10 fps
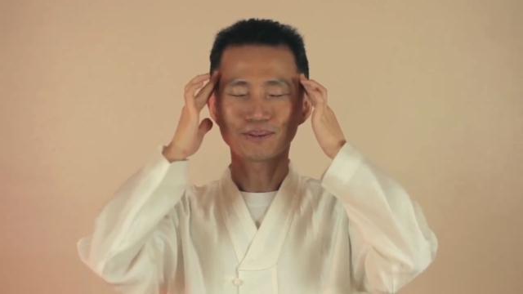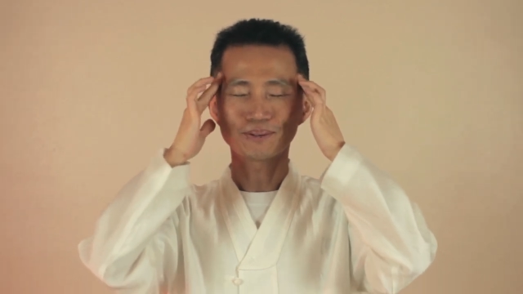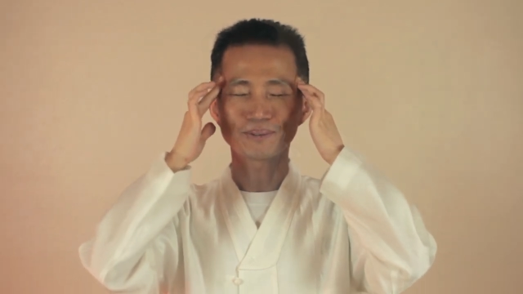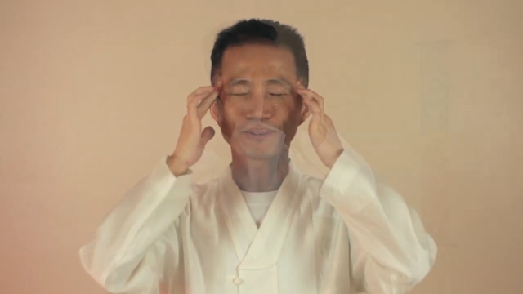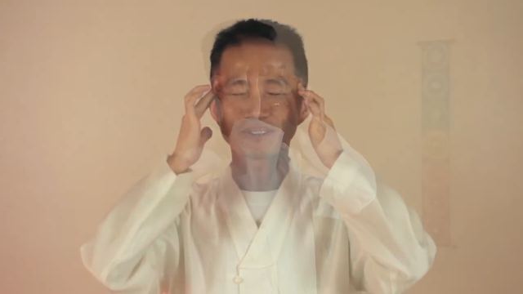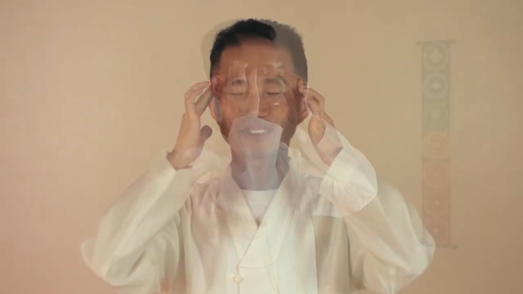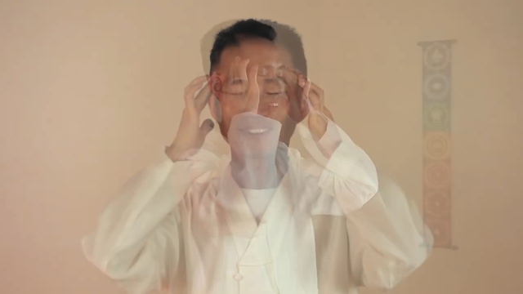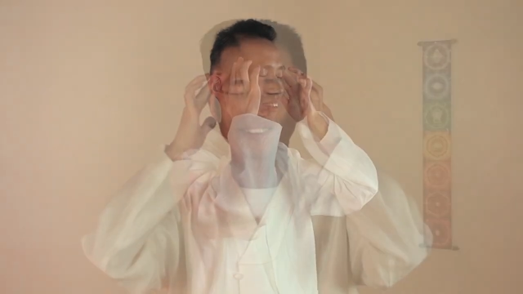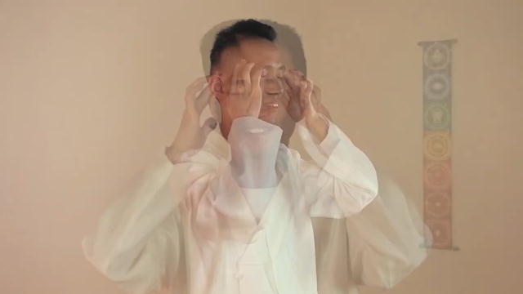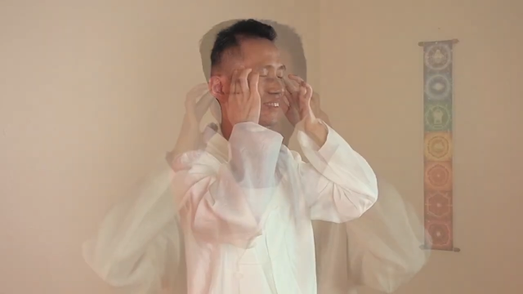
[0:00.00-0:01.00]

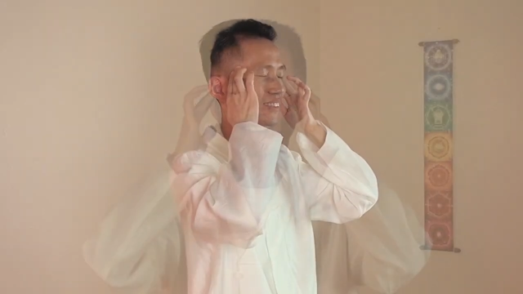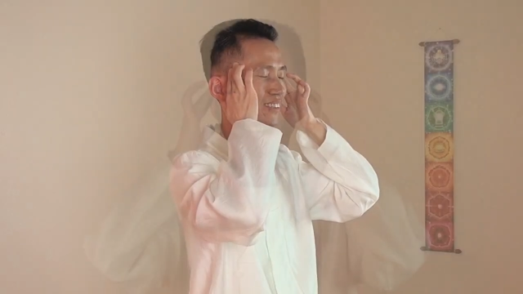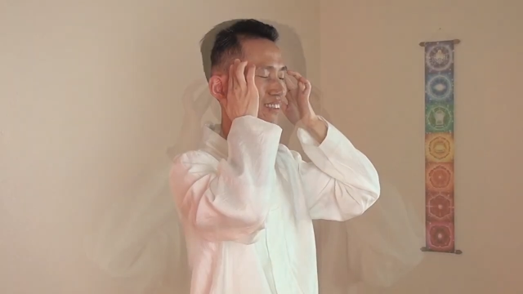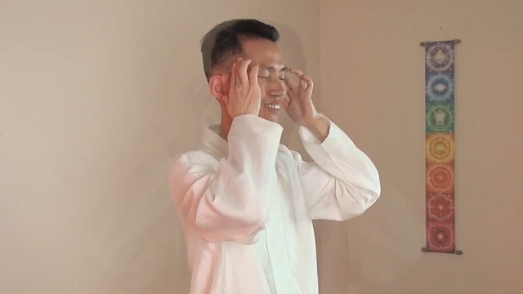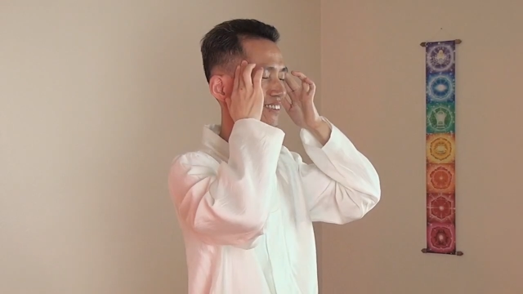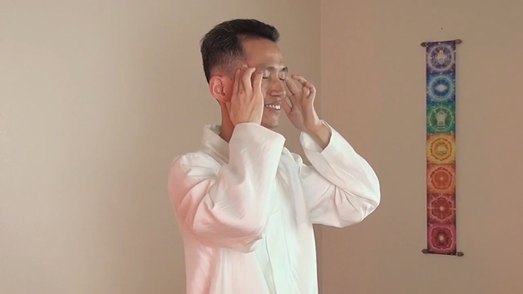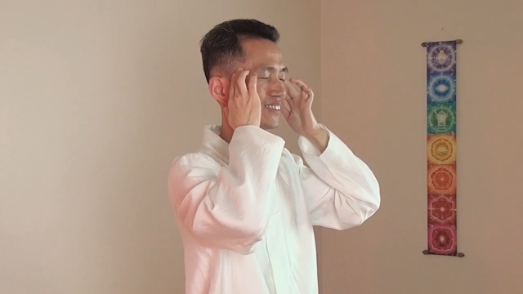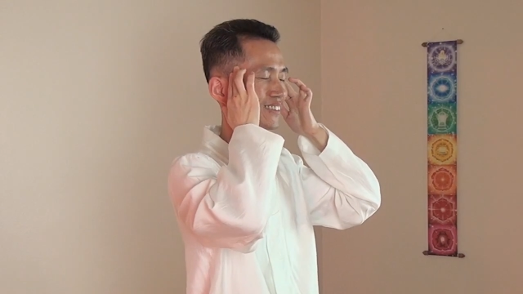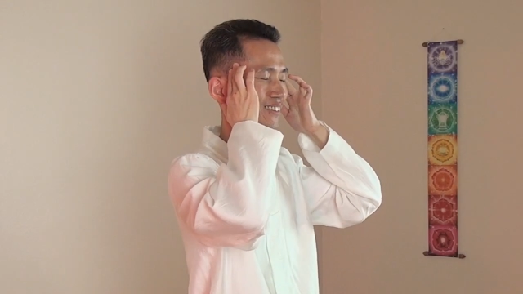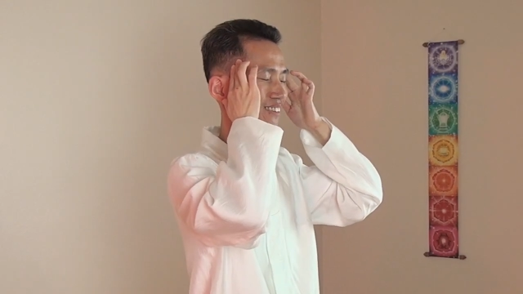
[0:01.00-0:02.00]

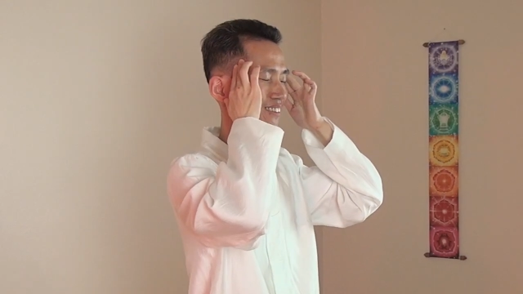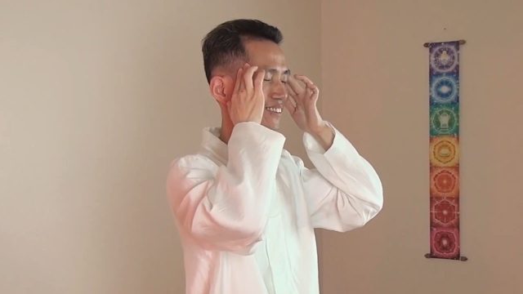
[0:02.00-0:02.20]
(silence)